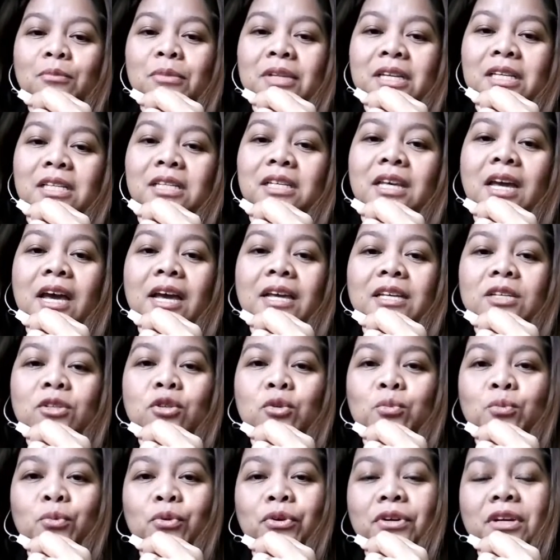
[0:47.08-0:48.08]
please
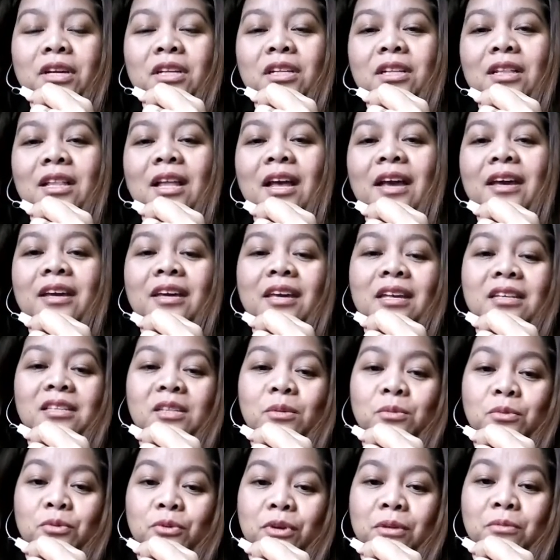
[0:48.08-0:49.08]
guys, don't forget to like
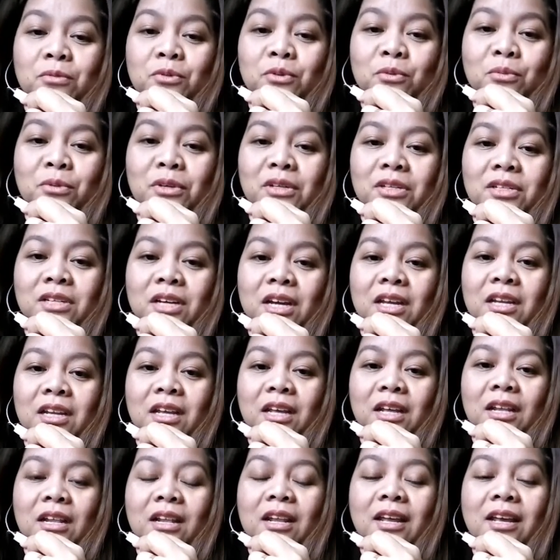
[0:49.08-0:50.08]
and subscribe to my
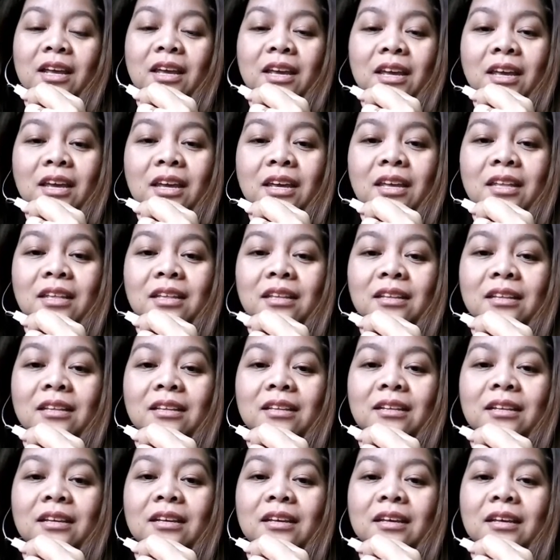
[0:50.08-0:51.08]
channel and
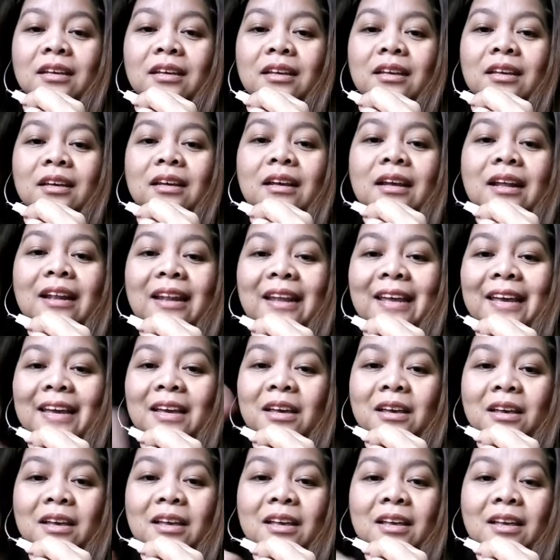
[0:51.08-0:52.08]

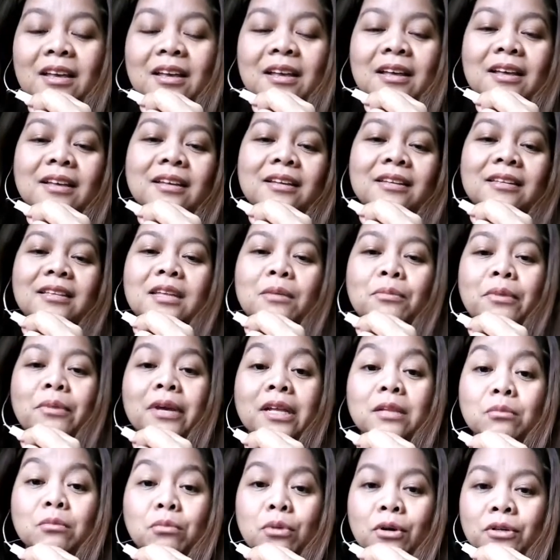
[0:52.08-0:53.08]
click the
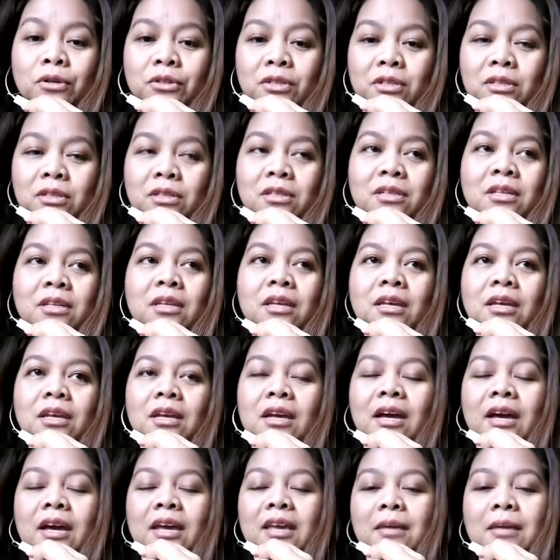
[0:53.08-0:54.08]
bell button
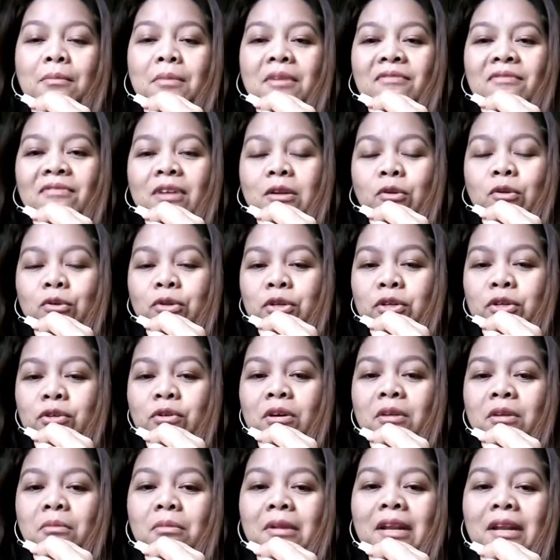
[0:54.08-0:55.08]
kaya ma-follow
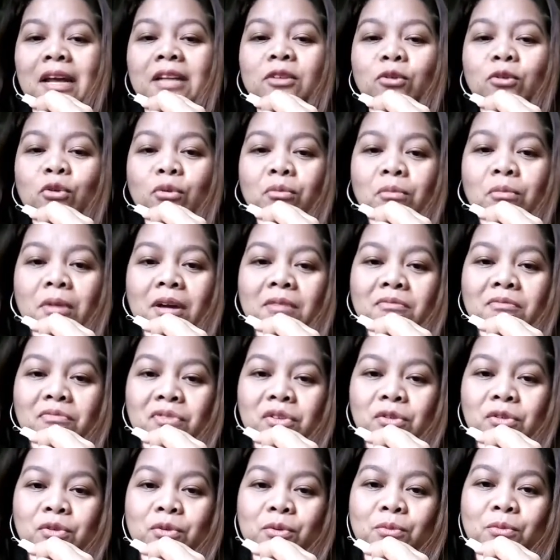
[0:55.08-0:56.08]
niyo ang lahat ng
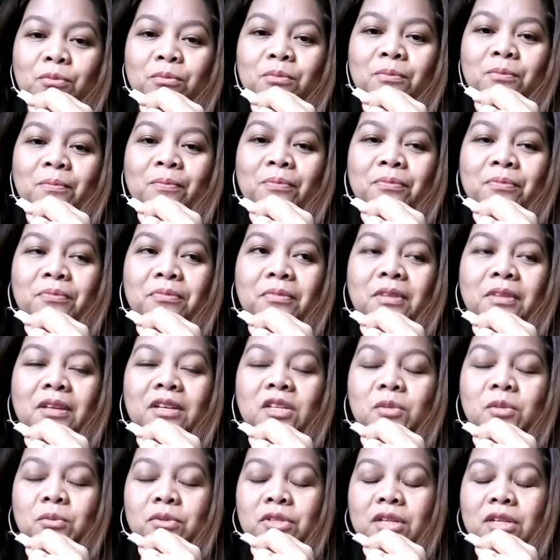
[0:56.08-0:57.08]
mga video,
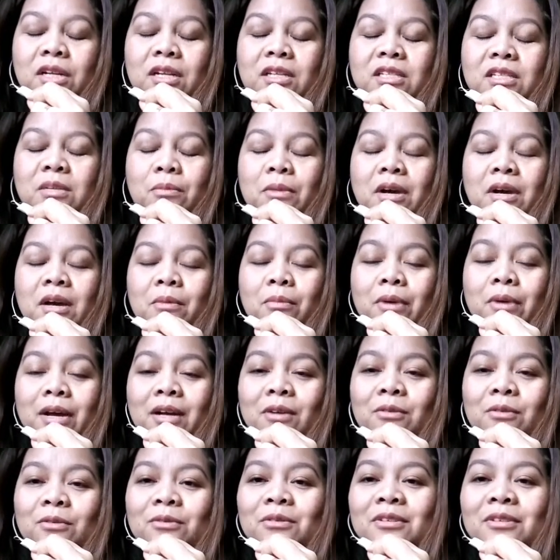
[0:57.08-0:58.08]
especially sa mga
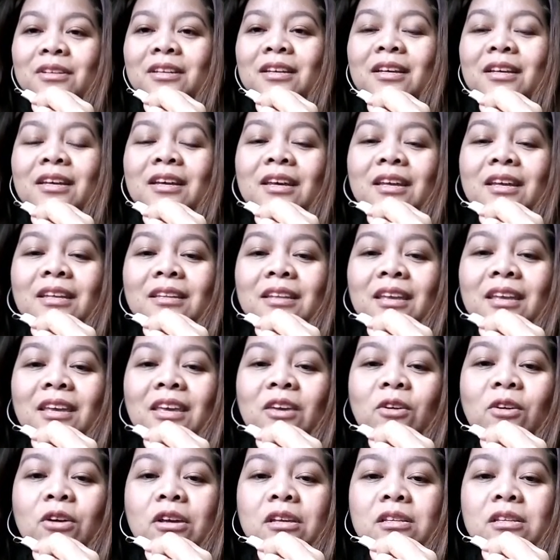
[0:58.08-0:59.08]
bago.
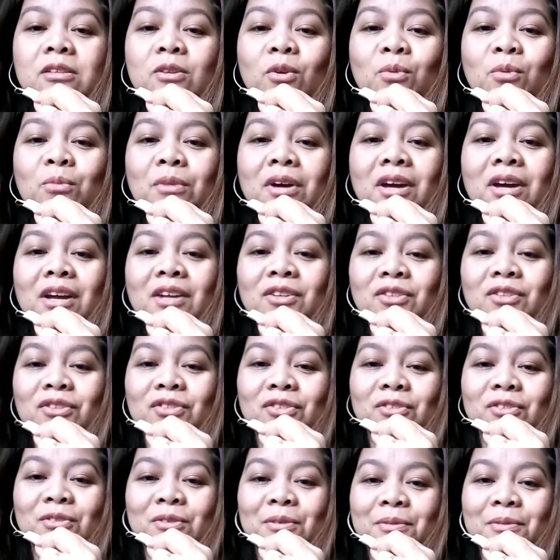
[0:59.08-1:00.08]
Thank you guys so much.